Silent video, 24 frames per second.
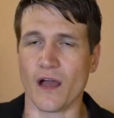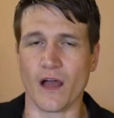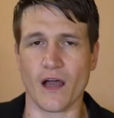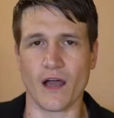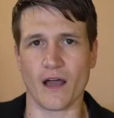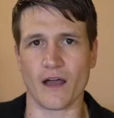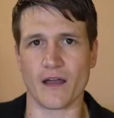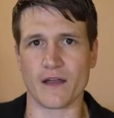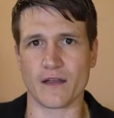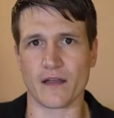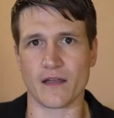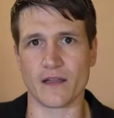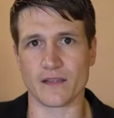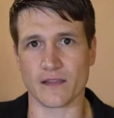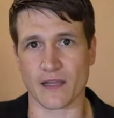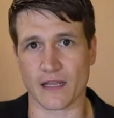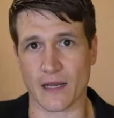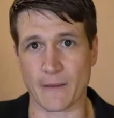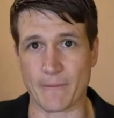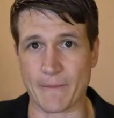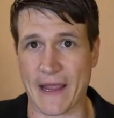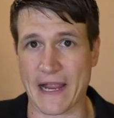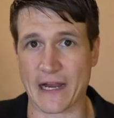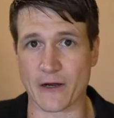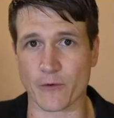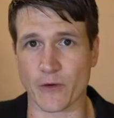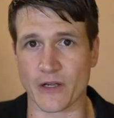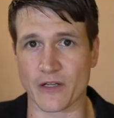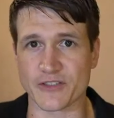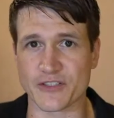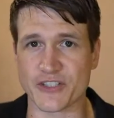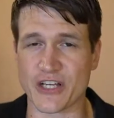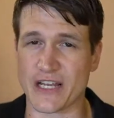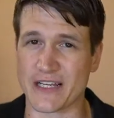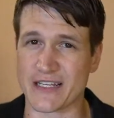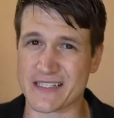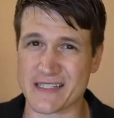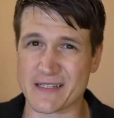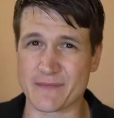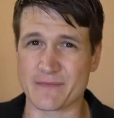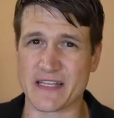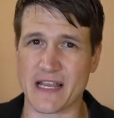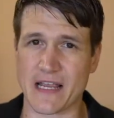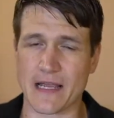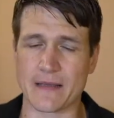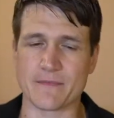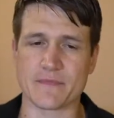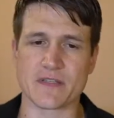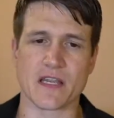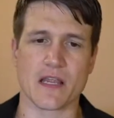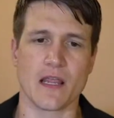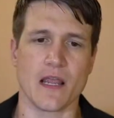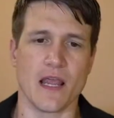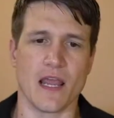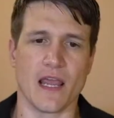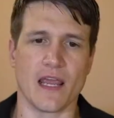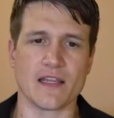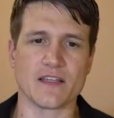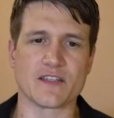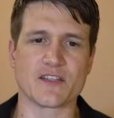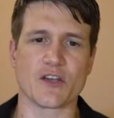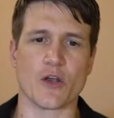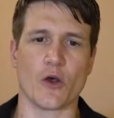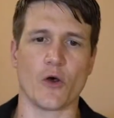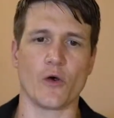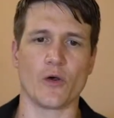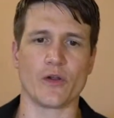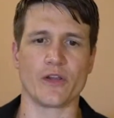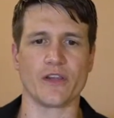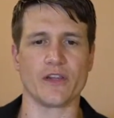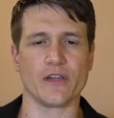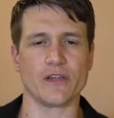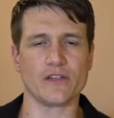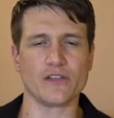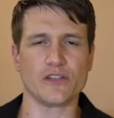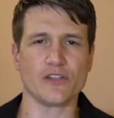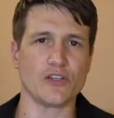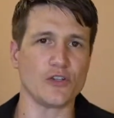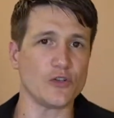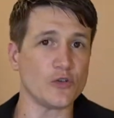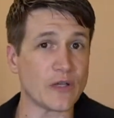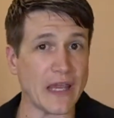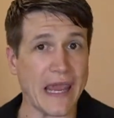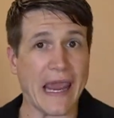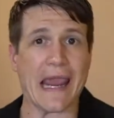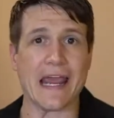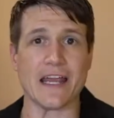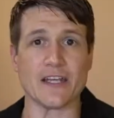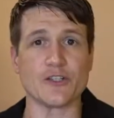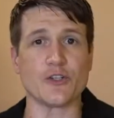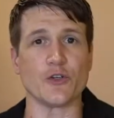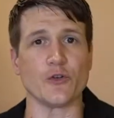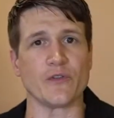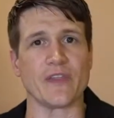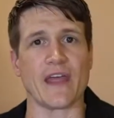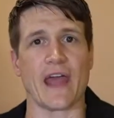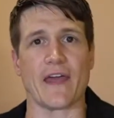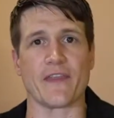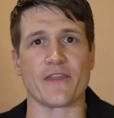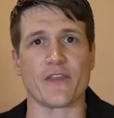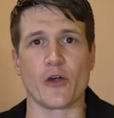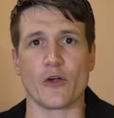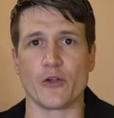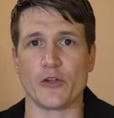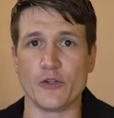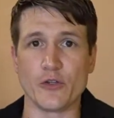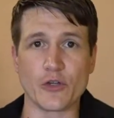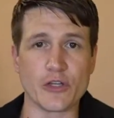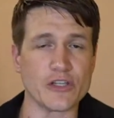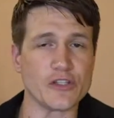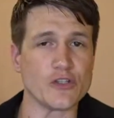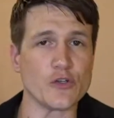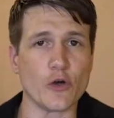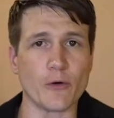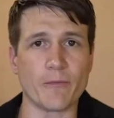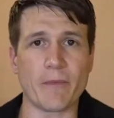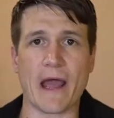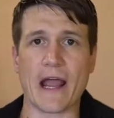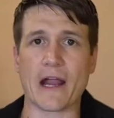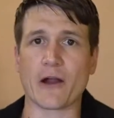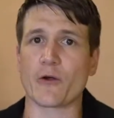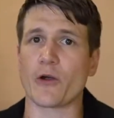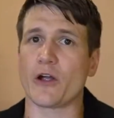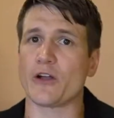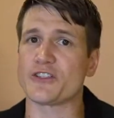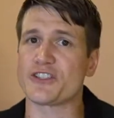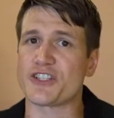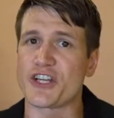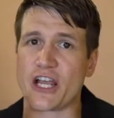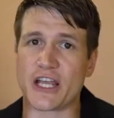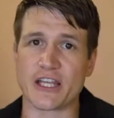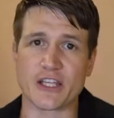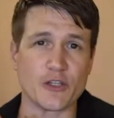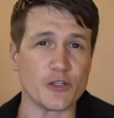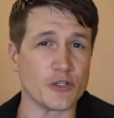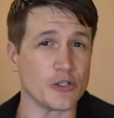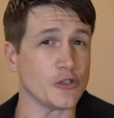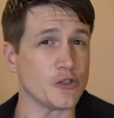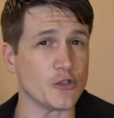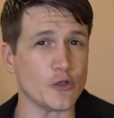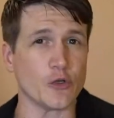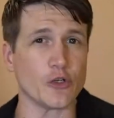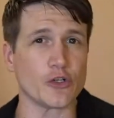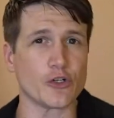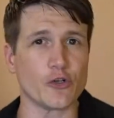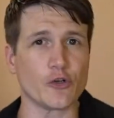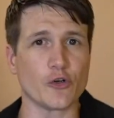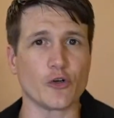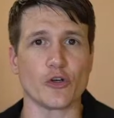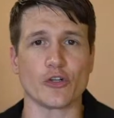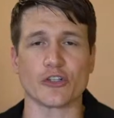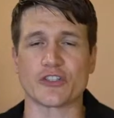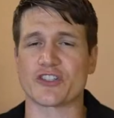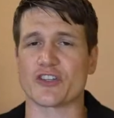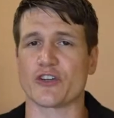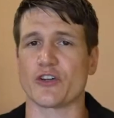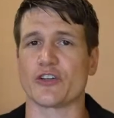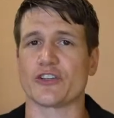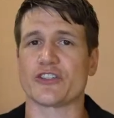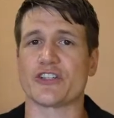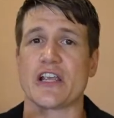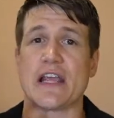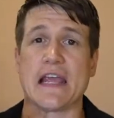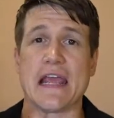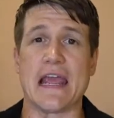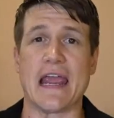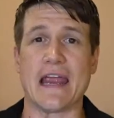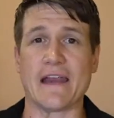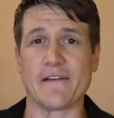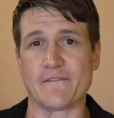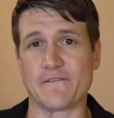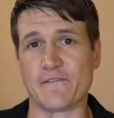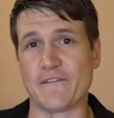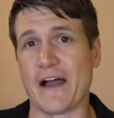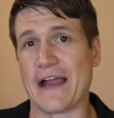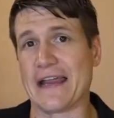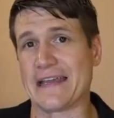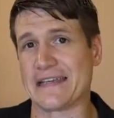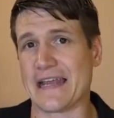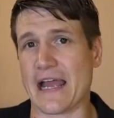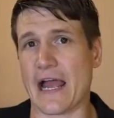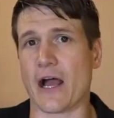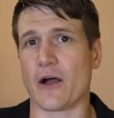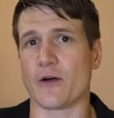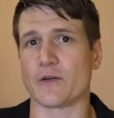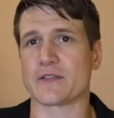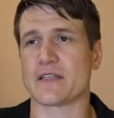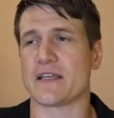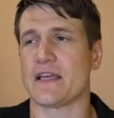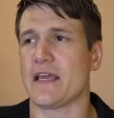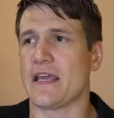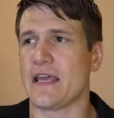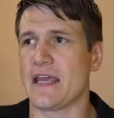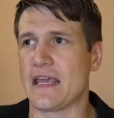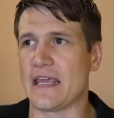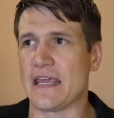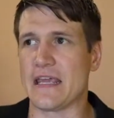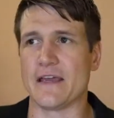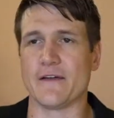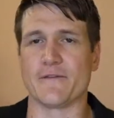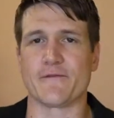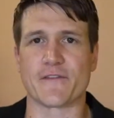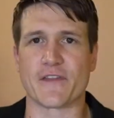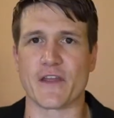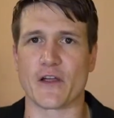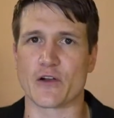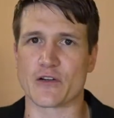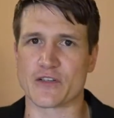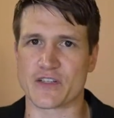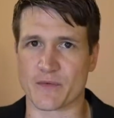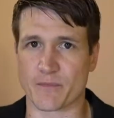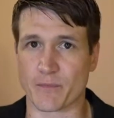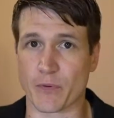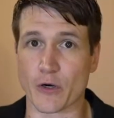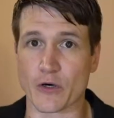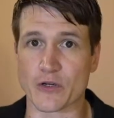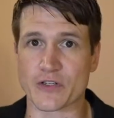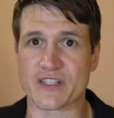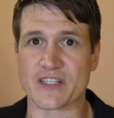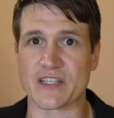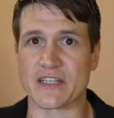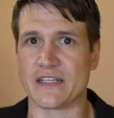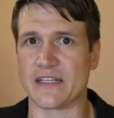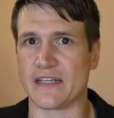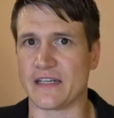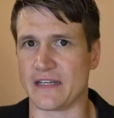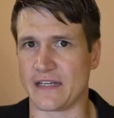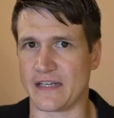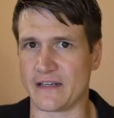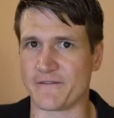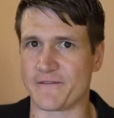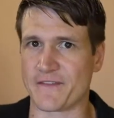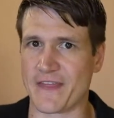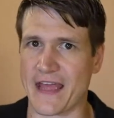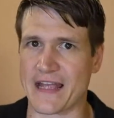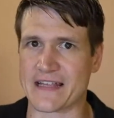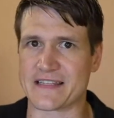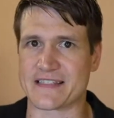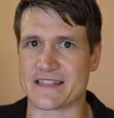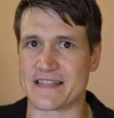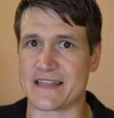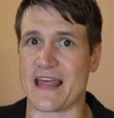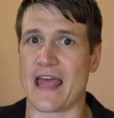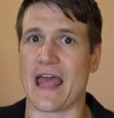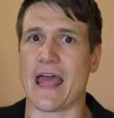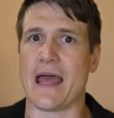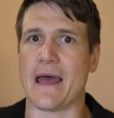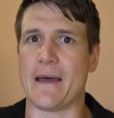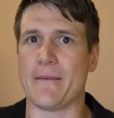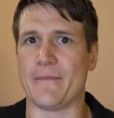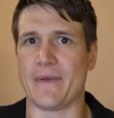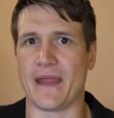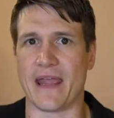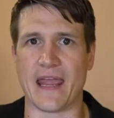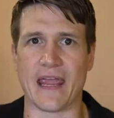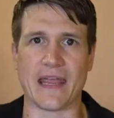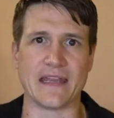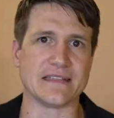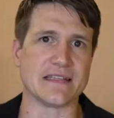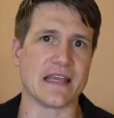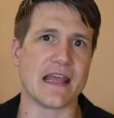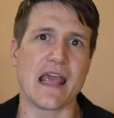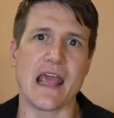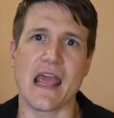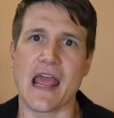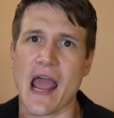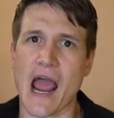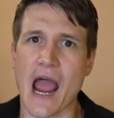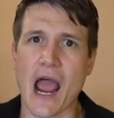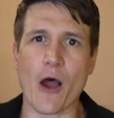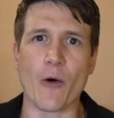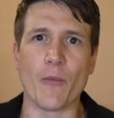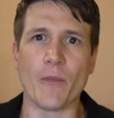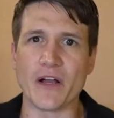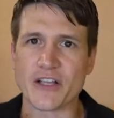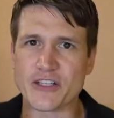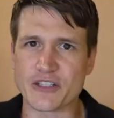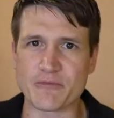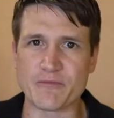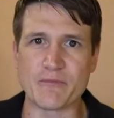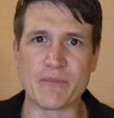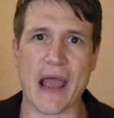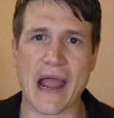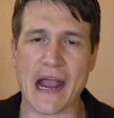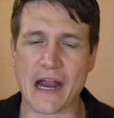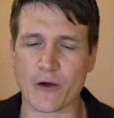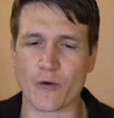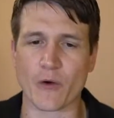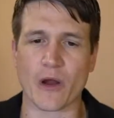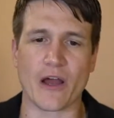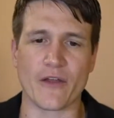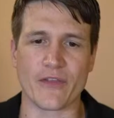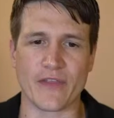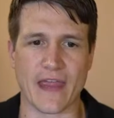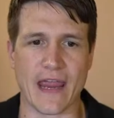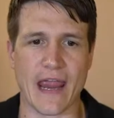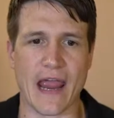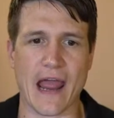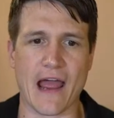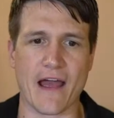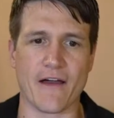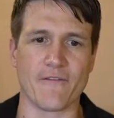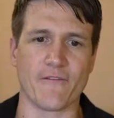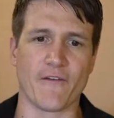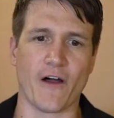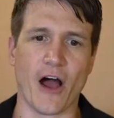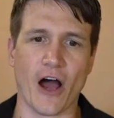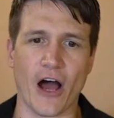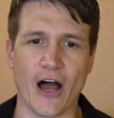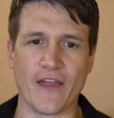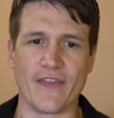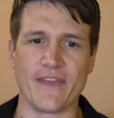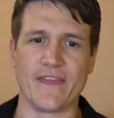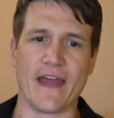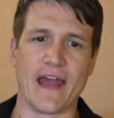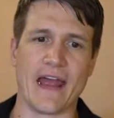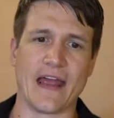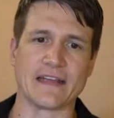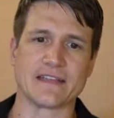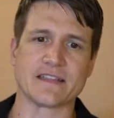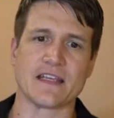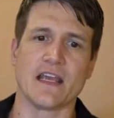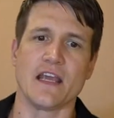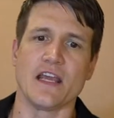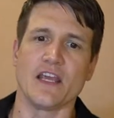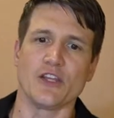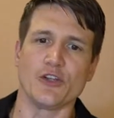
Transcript: uh, like a background check sometimes. And so you can do that though. You can do a background check. You can do a Google search and find out if there's a person and if that's them and how much background they have on that.